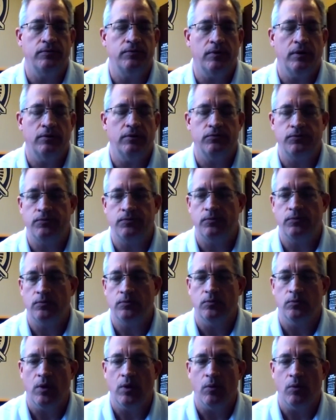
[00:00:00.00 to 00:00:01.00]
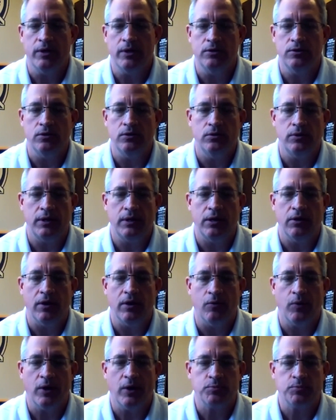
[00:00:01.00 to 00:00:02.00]
of what we do here
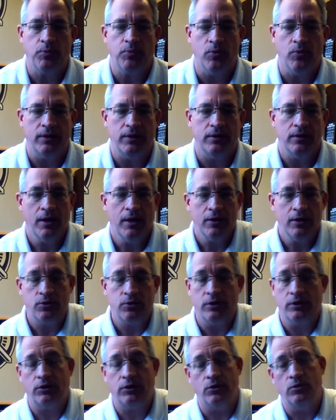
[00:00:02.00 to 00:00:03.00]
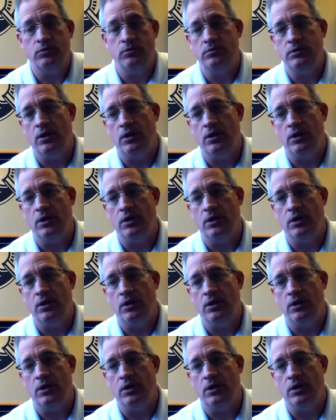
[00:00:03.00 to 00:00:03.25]
at West Point to include,